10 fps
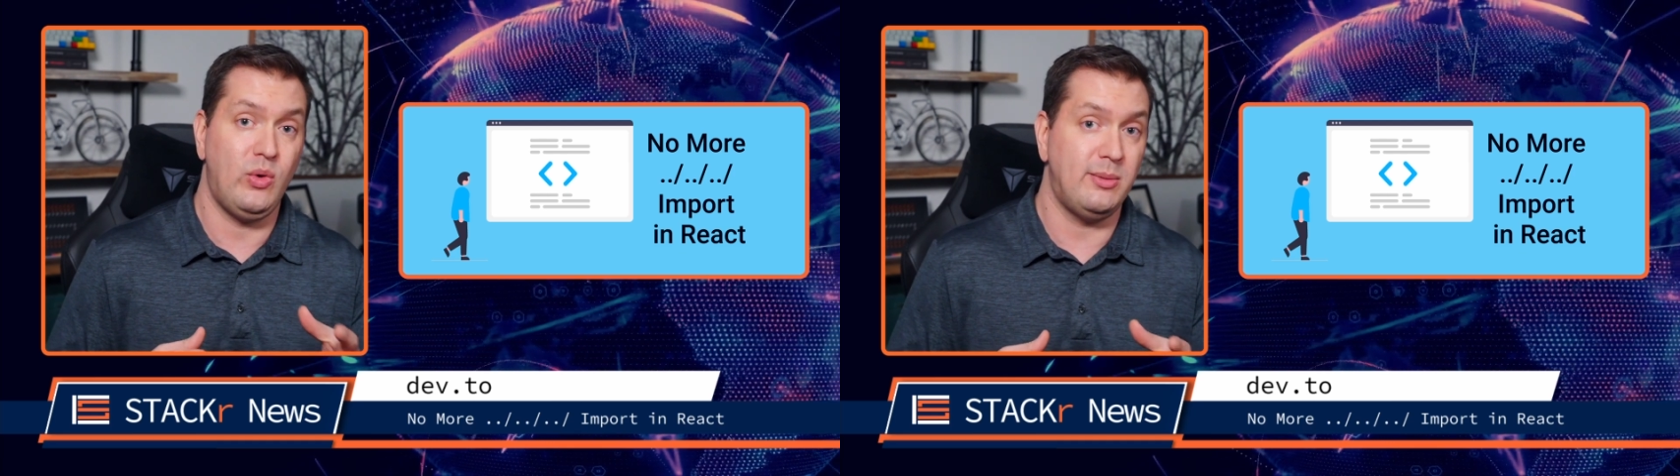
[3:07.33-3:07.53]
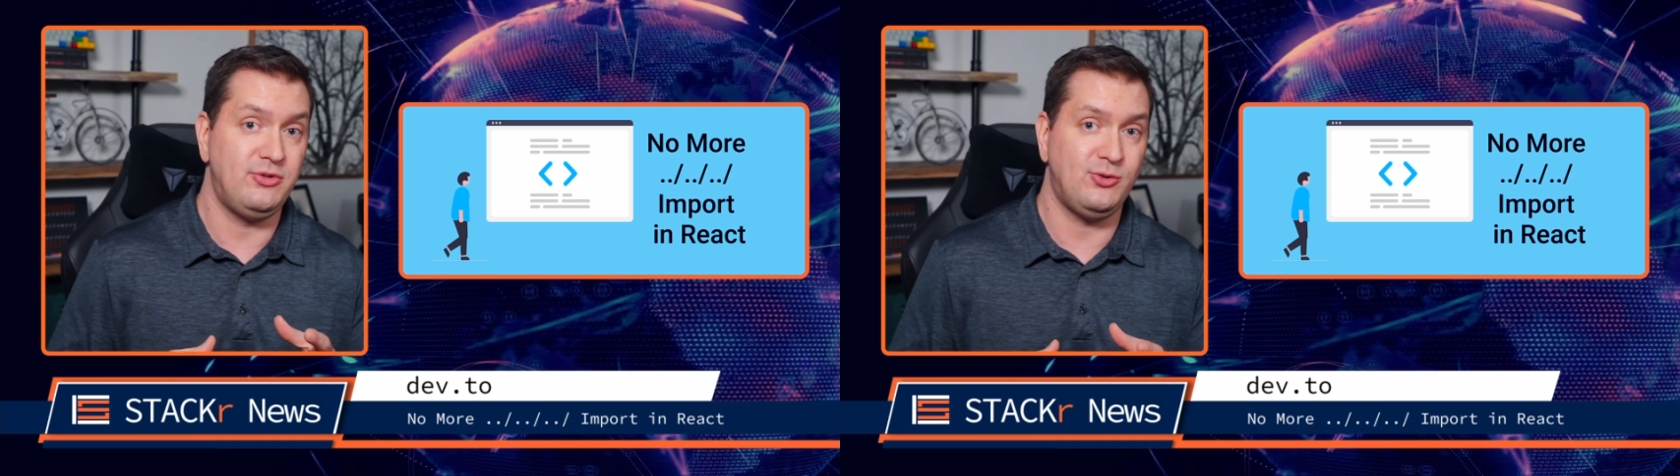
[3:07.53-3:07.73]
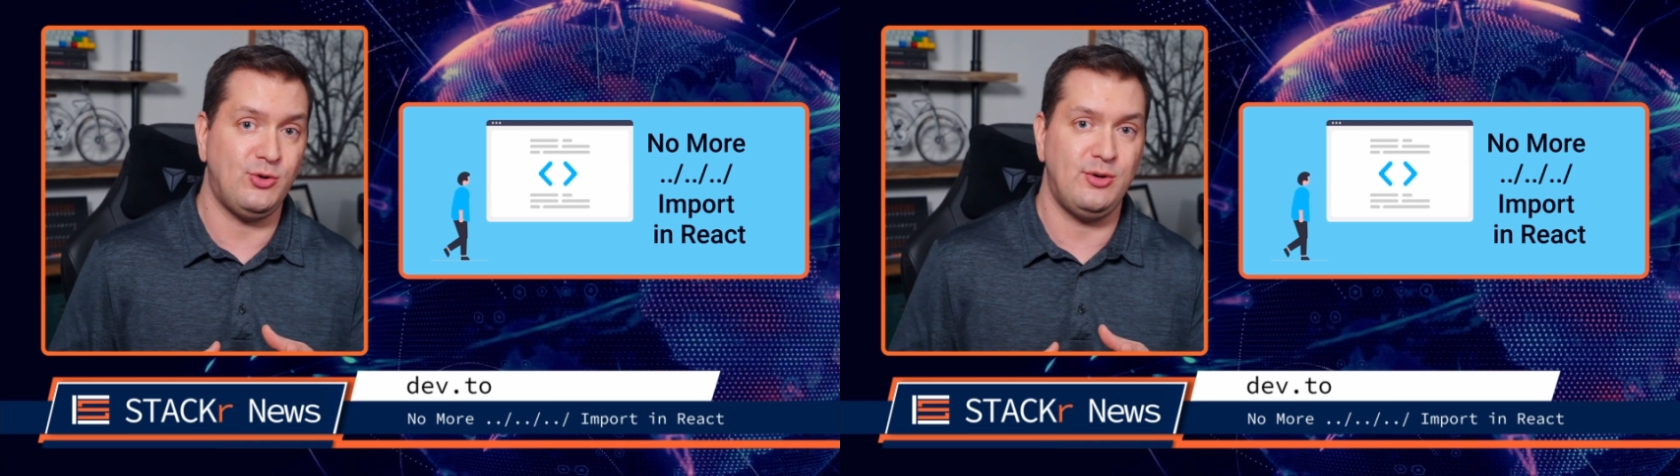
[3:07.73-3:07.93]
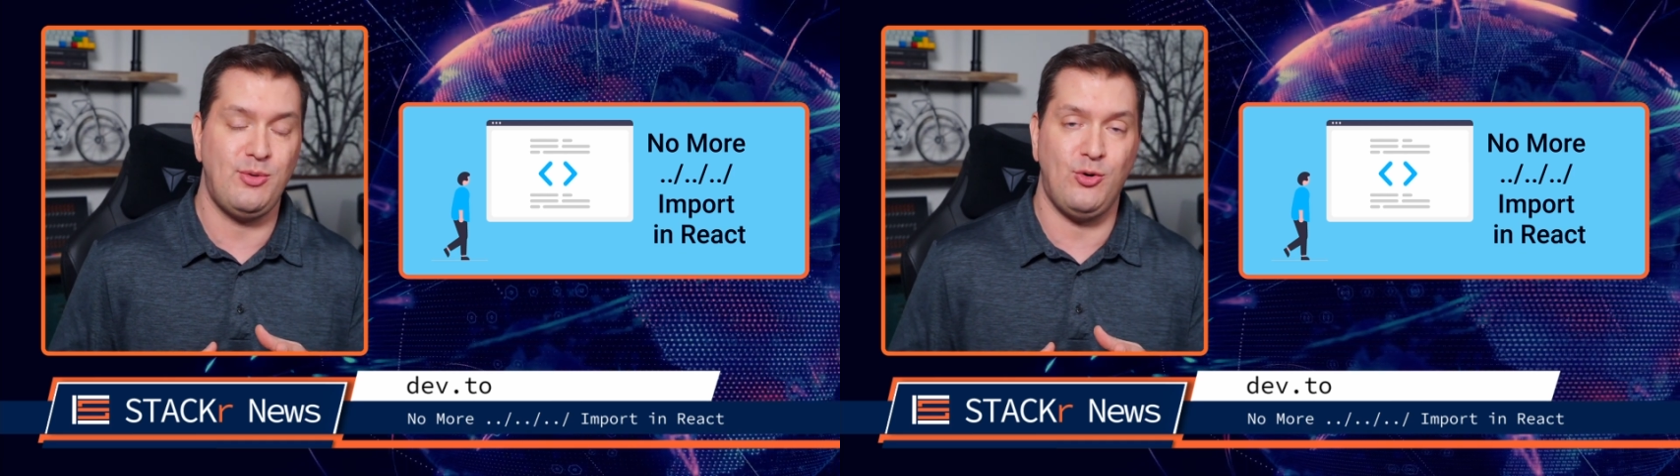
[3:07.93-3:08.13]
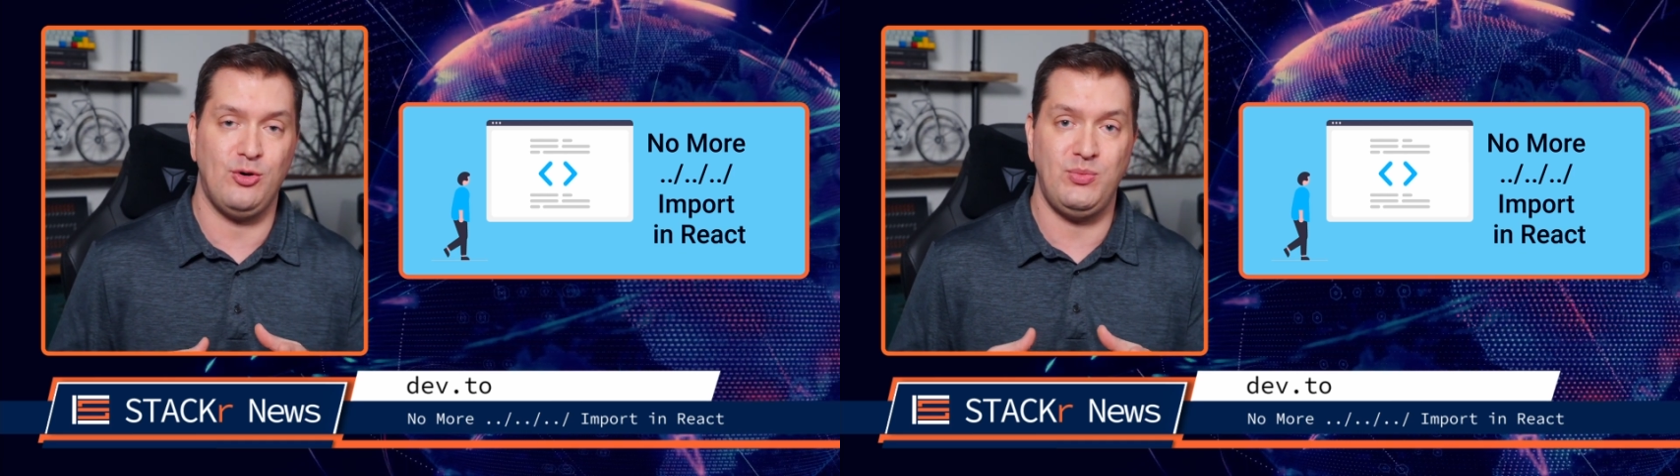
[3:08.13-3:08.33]

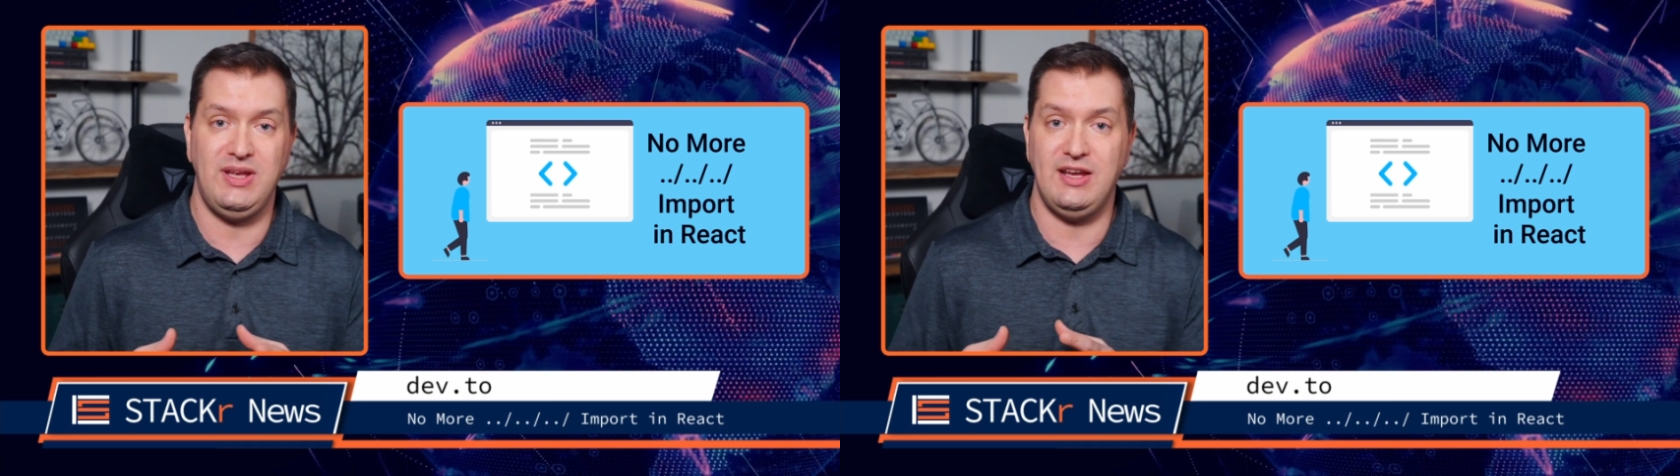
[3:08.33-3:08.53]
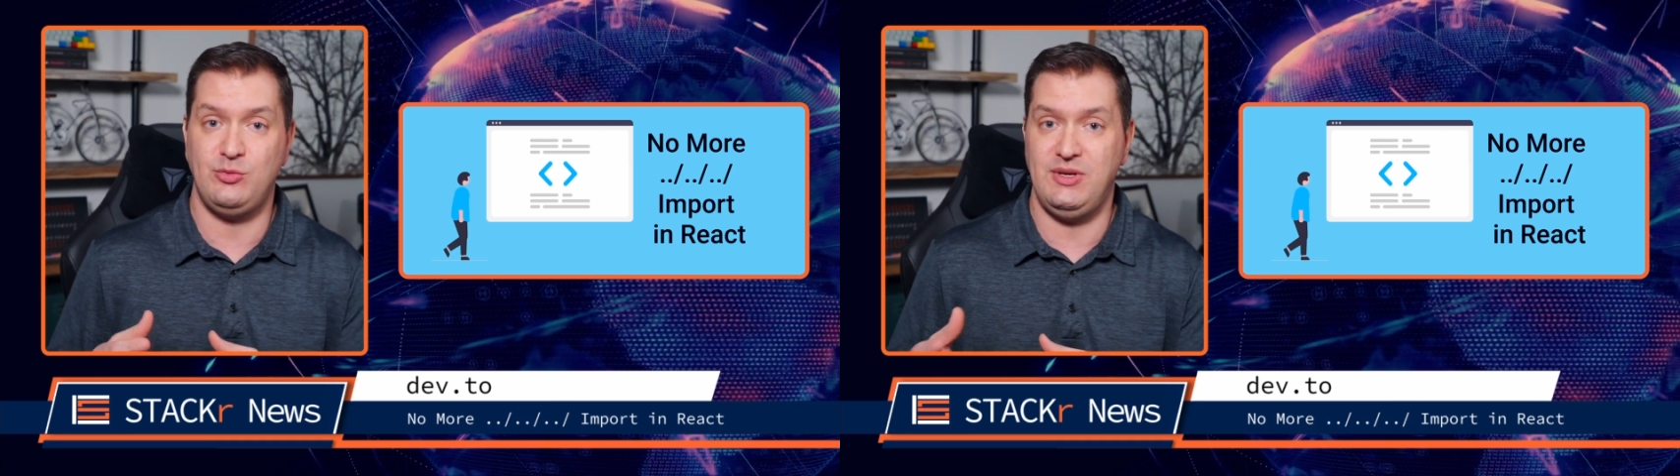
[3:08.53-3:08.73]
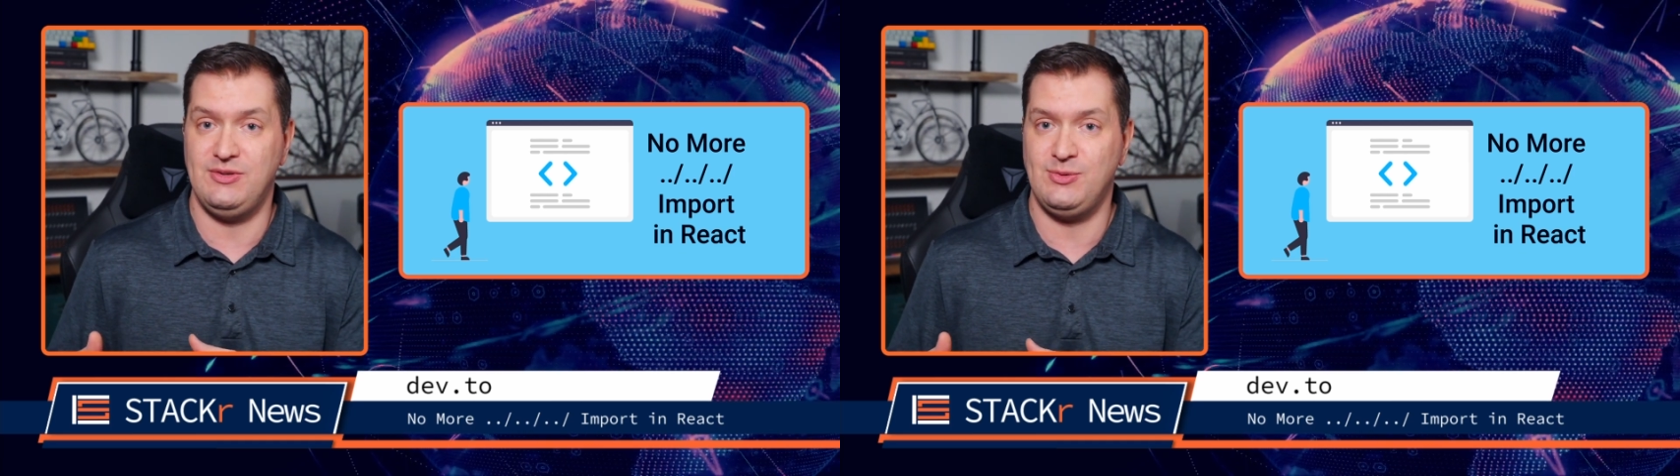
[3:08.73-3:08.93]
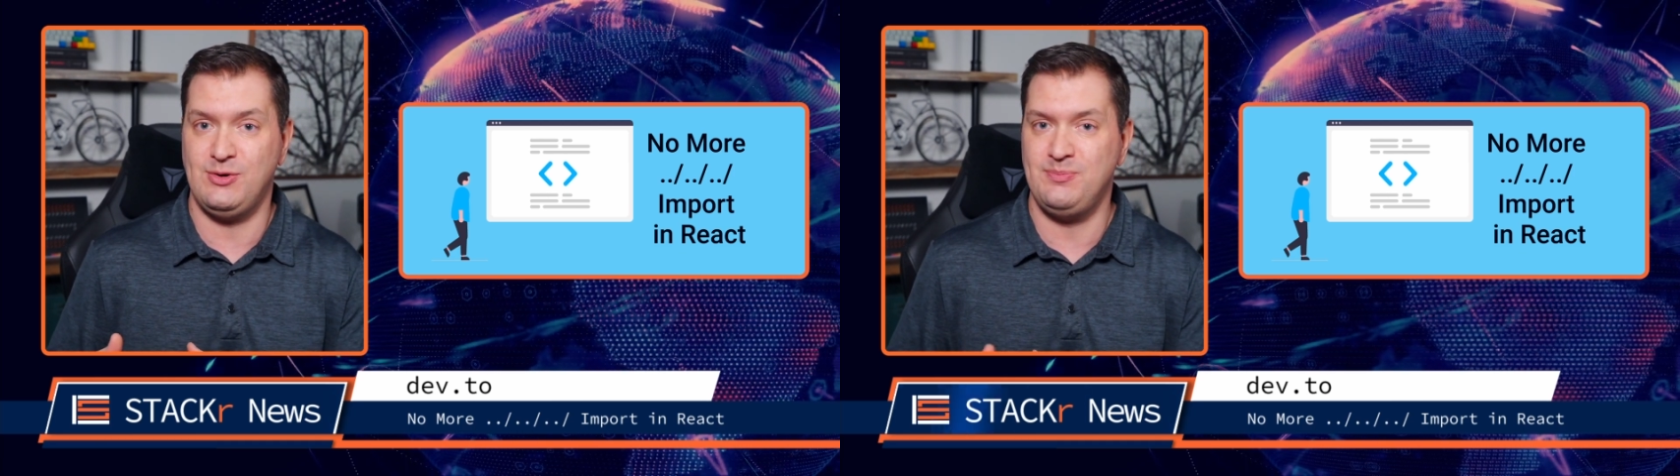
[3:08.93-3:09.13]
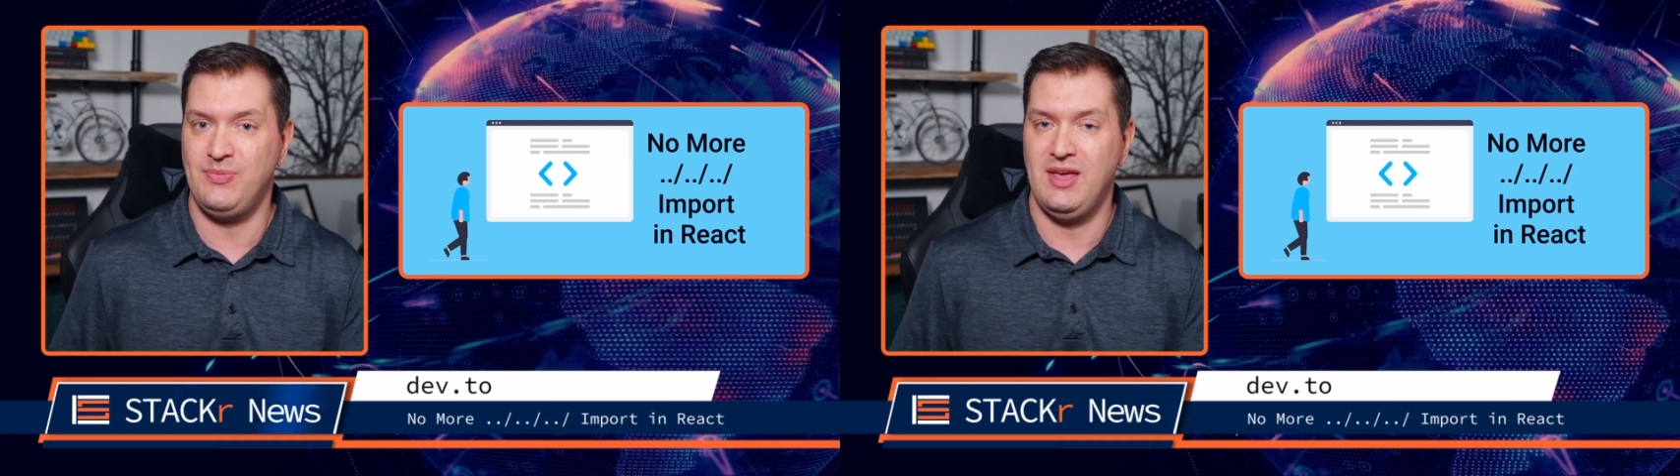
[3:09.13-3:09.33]
WebStorm or PHP
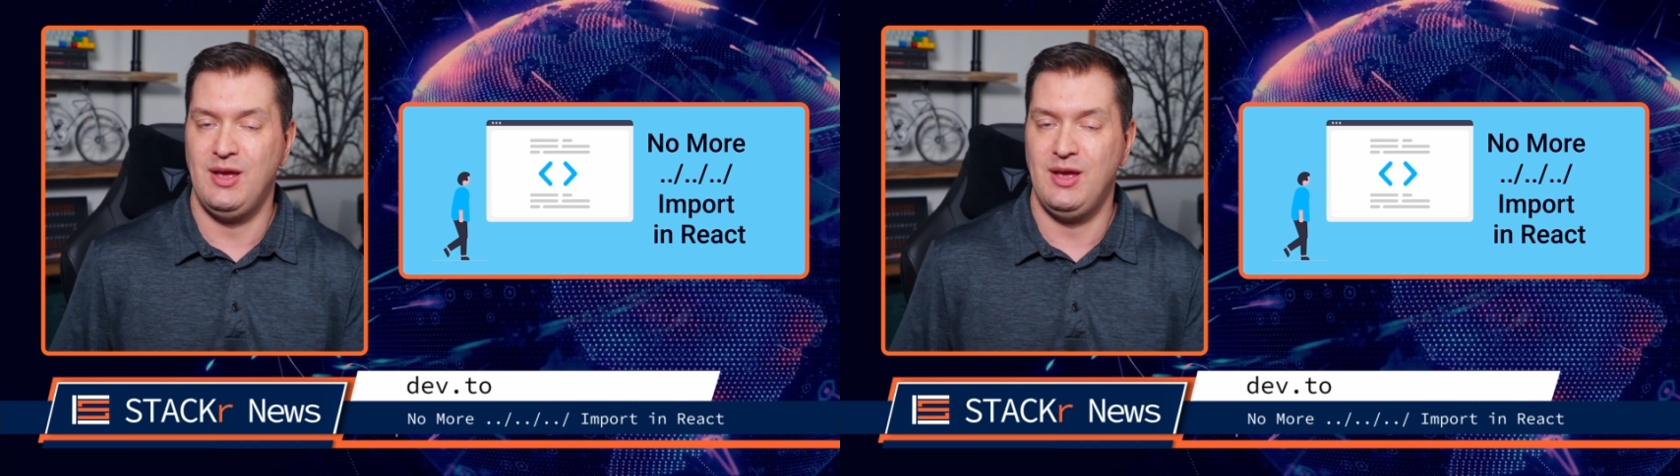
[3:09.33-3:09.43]
Storm,